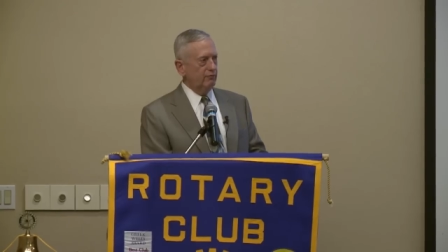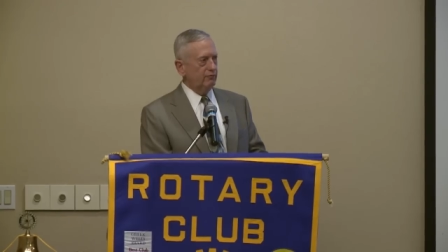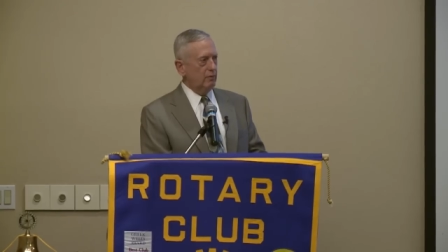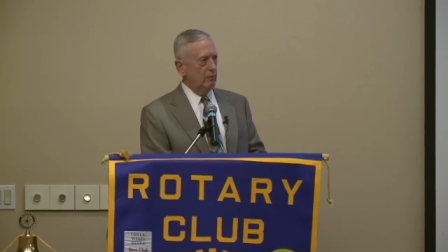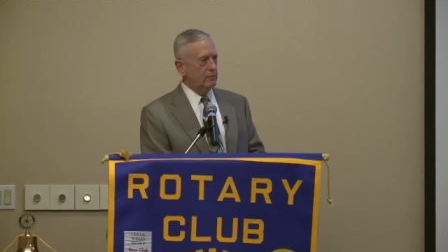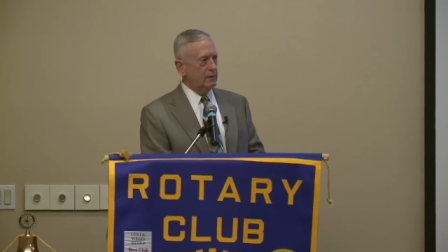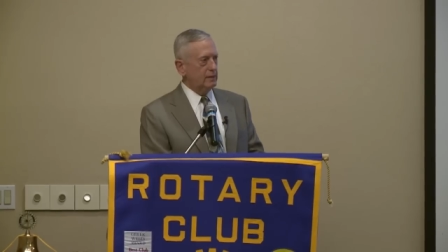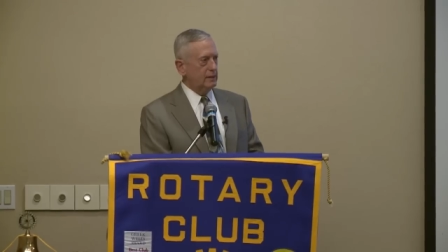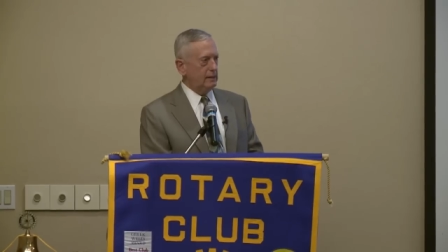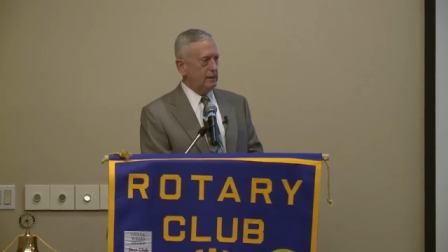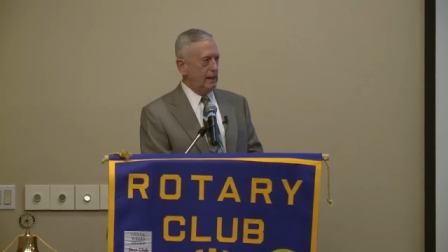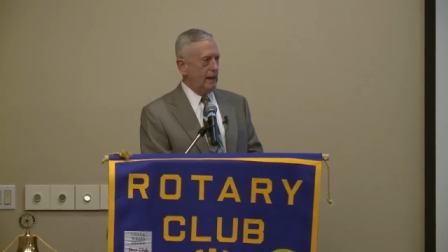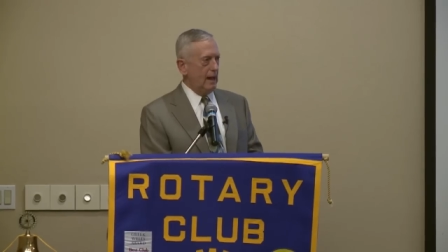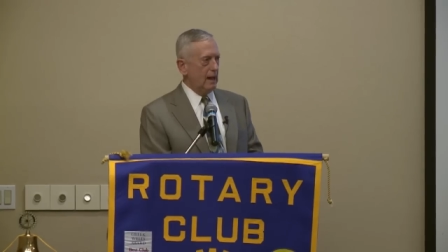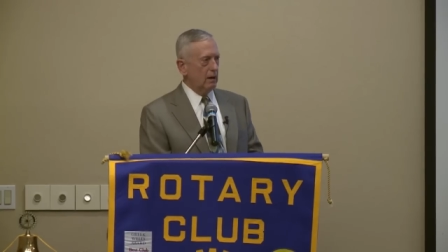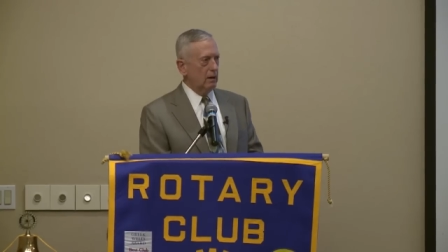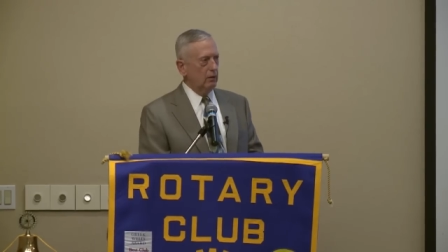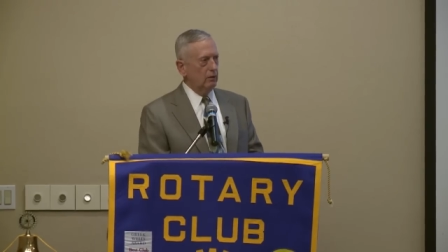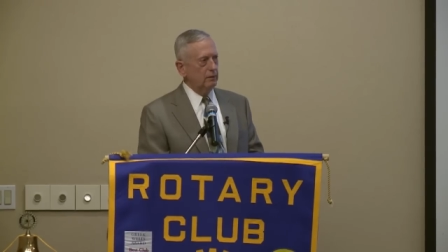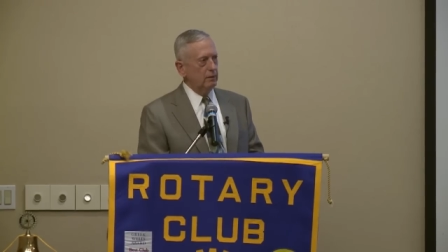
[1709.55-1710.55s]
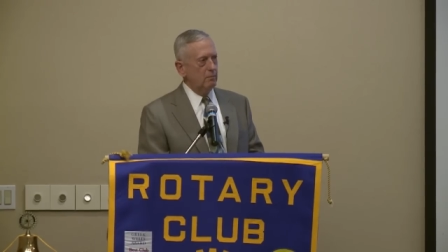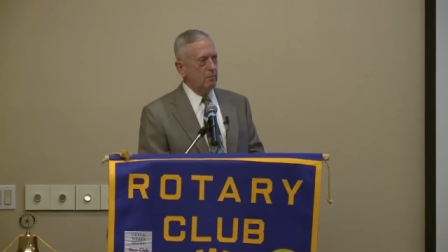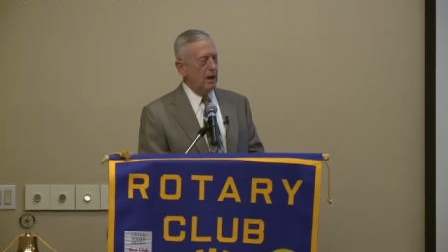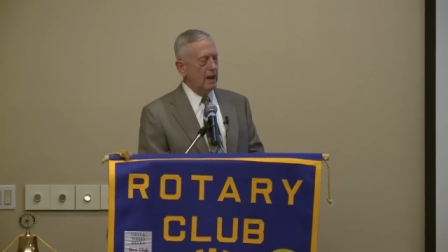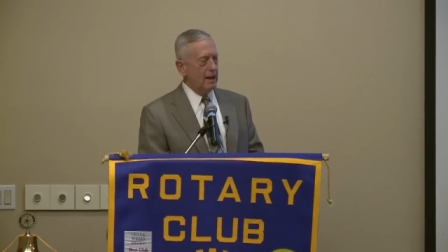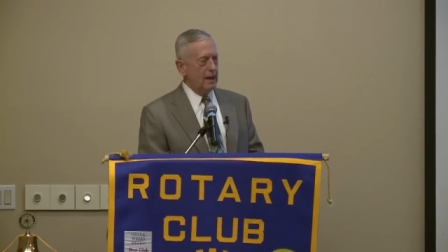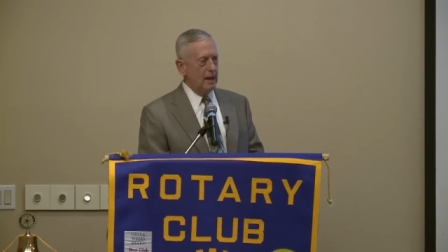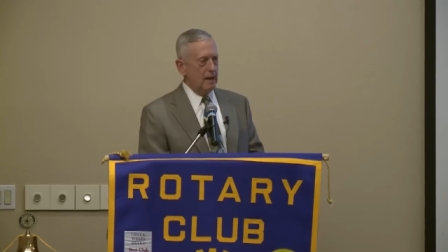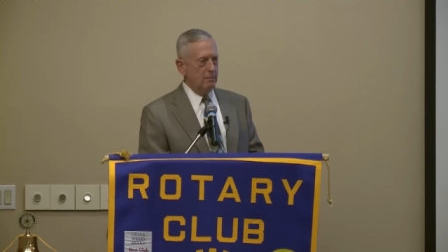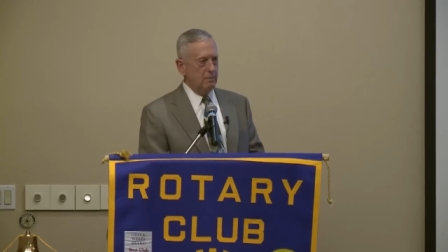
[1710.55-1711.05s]
from Seattle to
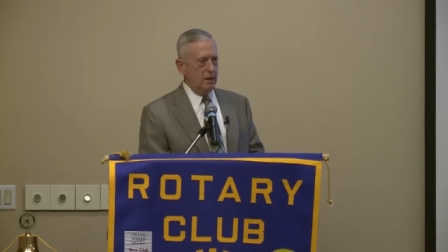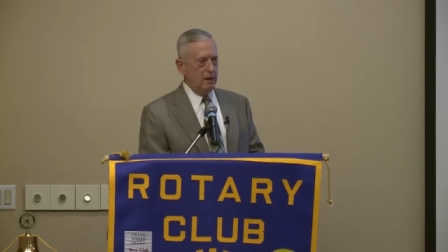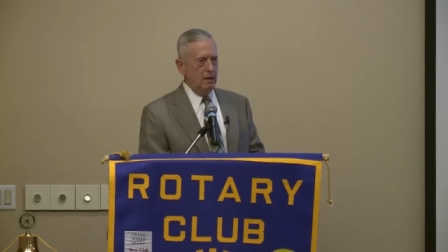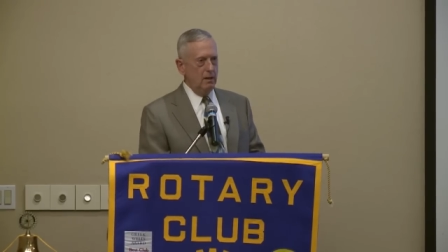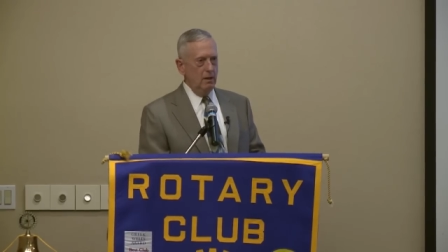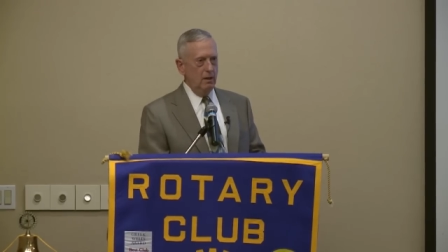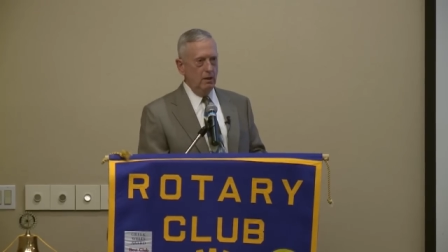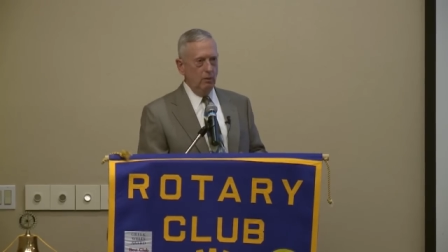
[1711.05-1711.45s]
Miami,